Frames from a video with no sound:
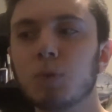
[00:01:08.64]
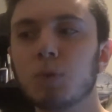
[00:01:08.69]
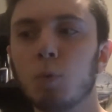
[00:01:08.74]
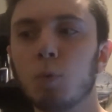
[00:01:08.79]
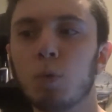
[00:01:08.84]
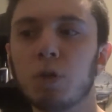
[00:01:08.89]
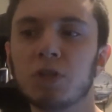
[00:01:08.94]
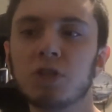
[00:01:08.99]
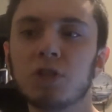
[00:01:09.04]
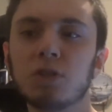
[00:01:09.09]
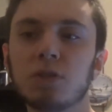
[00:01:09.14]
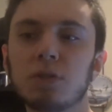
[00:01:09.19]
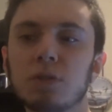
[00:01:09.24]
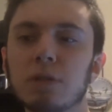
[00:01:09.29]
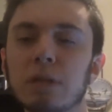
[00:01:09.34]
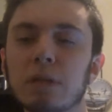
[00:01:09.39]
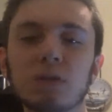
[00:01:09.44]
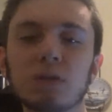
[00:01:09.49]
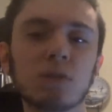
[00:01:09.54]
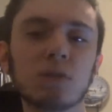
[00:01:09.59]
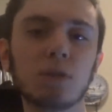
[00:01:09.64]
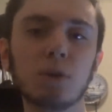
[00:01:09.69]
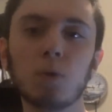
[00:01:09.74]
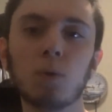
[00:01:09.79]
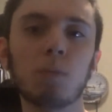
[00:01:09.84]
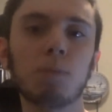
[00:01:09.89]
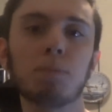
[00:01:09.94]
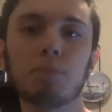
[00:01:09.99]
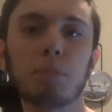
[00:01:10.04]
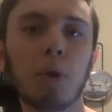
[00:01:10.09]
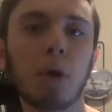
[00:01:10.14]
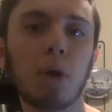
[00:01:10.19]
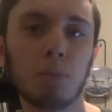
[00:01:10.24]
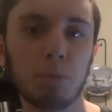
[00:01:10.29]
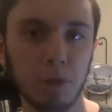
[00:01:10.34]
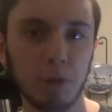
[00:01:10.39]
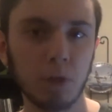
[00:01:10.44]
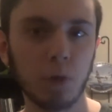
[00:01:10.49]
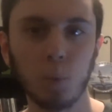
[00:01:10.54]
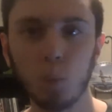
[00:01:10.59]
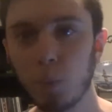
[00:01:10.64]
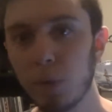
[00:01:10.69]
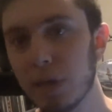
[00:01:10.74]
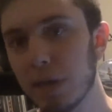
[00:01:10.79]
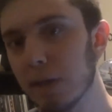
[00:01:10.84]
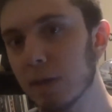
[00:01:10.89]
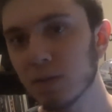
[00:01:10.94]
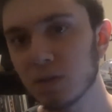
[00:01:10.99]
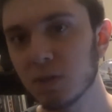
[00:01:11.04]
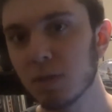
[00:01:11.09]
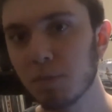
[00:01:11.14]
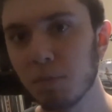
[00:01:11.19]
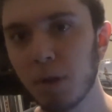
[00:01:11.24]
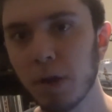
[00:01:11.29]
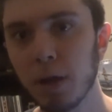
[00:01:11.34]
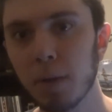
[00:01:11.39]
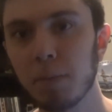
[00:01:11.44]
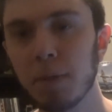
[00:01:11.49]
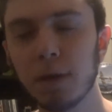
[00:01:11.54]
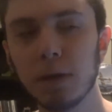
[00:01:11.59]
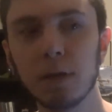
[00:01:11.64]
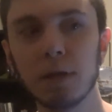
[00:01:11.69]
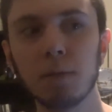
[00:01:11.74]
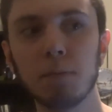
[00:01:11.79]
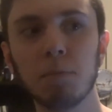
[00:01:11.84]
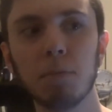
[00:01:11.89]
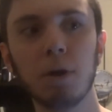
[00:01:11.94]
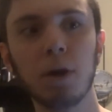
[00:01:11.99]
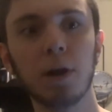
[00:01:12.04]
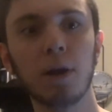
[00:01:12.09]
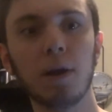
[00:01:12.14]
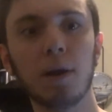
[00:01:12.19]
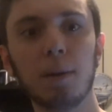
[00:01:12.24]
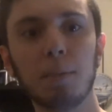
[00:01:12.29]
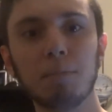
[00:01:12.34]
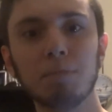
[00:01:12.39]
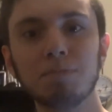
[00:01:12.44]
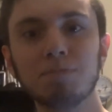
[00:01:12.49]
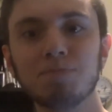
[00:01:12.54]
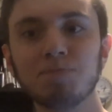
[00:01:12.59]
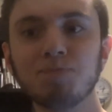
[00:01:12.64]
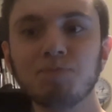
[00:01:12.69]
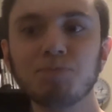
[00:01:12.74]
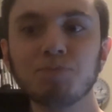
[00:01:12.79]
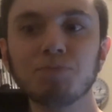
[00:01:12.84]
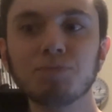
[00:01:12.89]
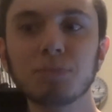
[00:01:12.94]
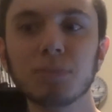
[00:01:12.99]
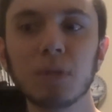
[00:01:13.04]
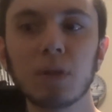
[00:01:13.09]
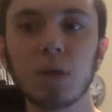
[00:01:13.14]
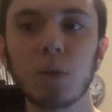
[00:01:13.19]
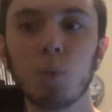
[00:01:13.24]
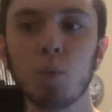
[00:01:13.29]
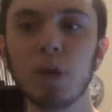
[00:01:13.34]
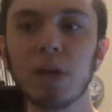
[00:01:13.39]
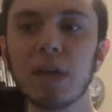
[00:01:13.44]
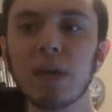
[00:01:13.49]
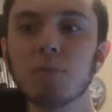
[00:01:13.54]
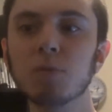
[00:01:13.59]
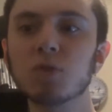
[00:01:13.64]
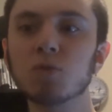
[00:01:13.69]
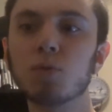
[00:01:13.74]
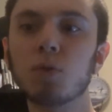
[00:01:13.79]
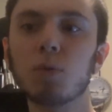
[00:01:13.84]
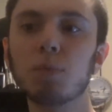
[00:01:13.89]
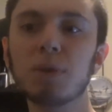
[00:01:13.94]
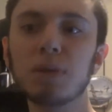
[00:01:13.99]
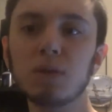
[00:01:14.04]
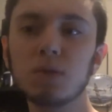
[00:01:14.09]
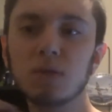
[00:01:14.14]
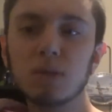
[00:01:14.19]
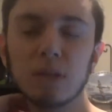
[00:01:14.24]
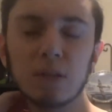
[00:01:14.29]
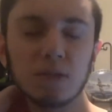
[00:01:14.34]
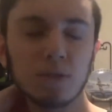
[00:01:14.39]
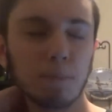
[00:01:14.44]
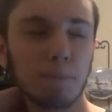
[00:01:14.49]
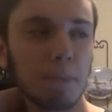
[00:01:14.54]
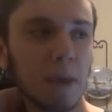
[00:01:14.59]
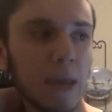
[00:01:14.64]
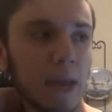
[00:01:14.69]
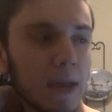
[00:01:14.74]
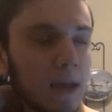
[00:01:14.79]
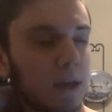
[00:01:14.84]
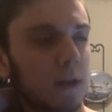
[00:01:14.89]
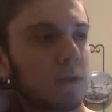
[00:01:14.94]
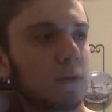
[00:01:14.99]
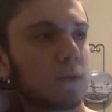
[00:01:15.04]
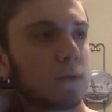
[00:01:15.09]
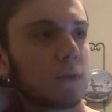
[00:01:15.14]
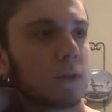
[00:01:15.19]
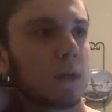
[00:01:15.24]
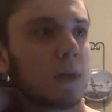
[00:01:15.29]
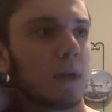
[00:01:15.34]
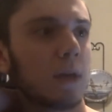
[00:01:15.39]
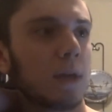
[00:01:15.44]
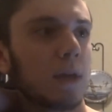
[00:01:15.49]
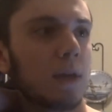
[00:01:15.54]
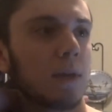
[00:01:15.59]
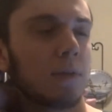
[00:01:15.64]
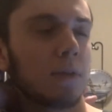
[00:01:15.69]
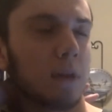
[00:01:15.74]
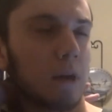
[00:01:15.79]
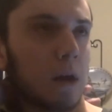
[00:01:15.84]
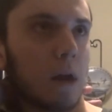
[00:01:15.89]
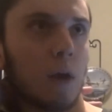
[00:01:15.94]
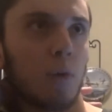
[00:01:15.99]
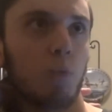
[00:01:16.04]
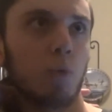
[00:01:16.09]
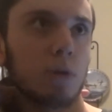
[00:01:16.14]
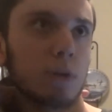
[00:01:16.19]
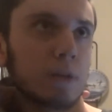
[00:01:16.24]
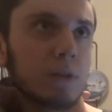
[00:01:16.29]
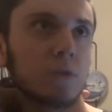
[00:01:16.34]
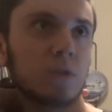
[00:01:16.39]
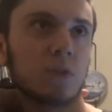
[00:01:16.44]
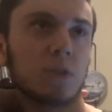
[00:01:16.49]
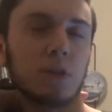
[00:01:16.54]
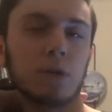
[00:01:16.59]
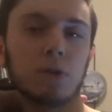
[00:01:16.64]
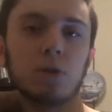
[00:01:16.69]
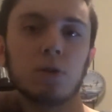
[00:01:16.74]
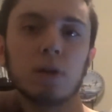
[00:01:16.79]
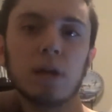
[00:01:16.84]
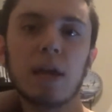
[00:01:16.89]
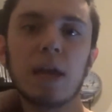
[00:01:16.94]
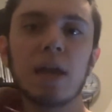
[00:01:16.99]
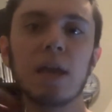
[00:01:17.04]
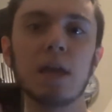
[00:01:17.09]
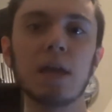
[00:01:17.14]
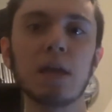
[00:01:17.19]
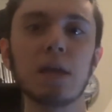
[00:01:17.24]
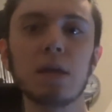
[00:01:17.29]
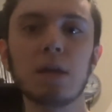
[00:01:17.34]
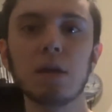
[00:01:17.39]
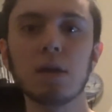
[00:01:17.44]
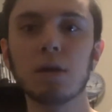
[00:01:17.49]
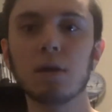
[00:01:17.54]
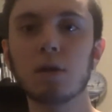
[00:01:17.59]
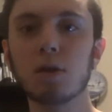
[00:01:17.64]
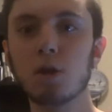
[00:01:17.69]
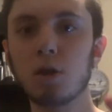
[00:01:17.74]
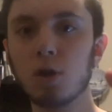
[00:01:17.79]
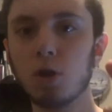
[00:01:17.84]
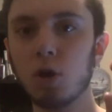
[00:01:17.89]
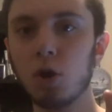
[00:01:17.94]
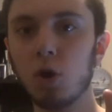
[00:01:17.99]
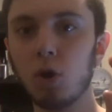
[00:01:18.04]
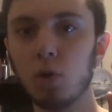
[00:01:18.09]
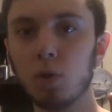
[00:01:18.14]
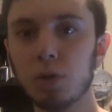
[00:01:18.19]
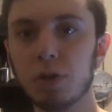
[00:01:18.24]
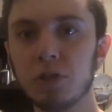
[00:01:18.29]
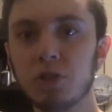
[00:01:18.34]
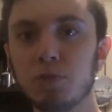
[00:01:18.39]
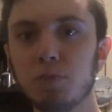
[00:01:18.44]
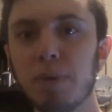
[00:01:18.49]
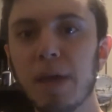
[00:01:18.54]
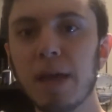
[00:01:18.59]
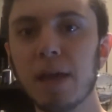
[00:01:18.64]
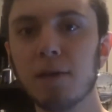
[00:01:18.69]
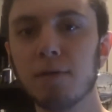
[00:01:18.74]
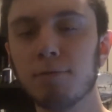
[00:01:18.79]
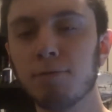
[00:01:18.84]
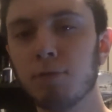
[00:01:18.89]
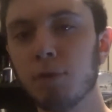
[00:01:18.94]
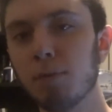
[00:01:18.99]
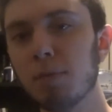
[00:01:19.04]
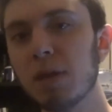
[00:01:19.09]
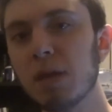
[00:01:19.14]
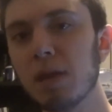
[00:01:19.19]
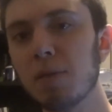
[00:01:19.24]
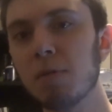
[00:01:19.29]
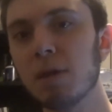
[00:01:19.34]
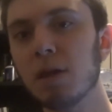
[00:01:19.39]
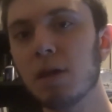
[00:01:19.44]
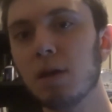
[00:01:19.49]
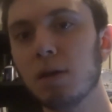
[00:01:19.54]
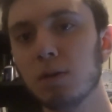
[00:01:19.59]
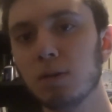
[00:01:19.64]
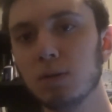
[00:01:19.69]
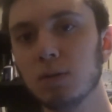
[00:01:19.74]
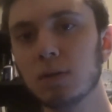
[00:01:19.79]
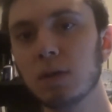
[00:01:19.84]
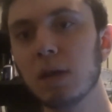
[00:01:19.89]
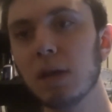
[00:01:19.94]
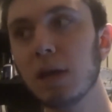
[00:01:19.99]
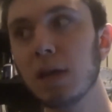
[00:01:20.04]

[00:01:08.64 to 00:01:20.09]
which is still probably their weakest in my opinion. But We Came As Romans is a band that I would consider a college band for me, because